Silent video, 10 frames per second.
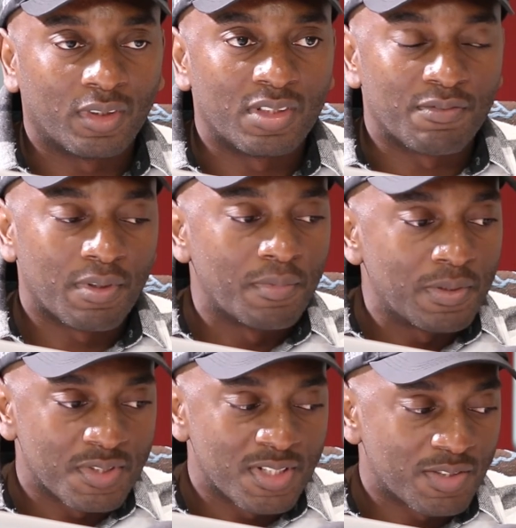It's a family
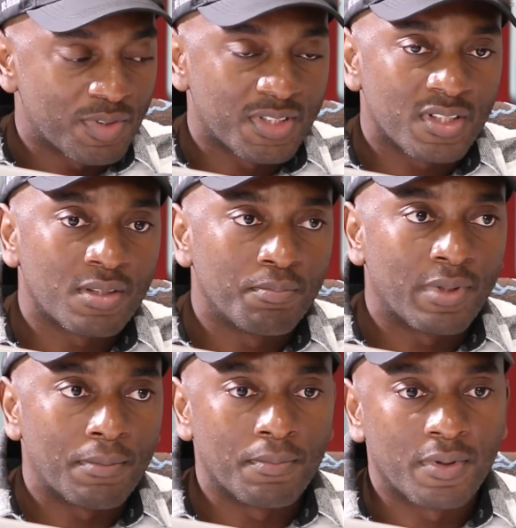business. It was started by
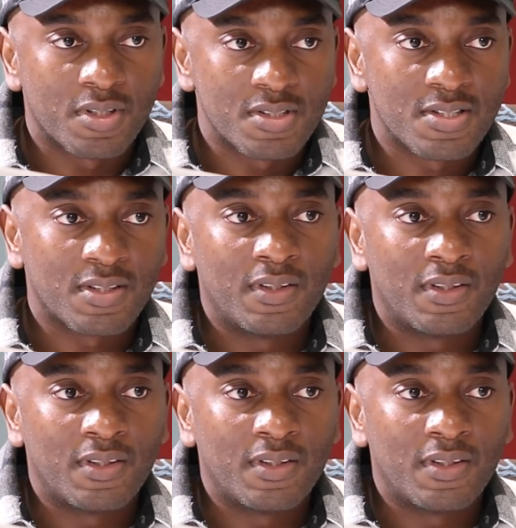my parents.